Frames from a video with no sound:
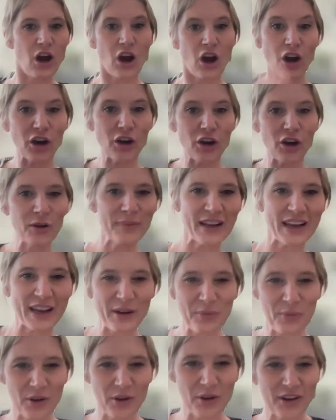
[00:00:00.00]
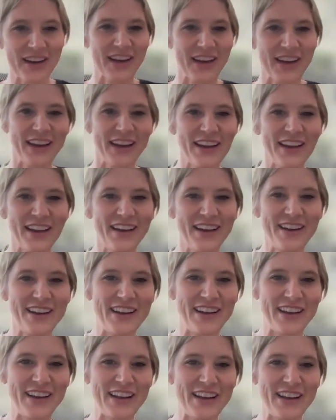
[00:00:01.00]
army working
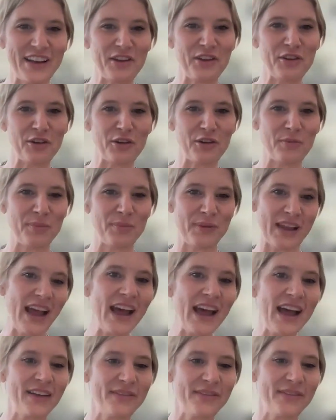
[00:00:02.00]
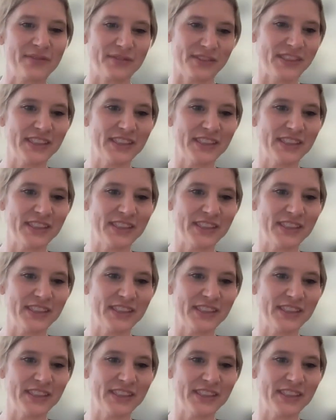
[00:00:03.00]
on your behalf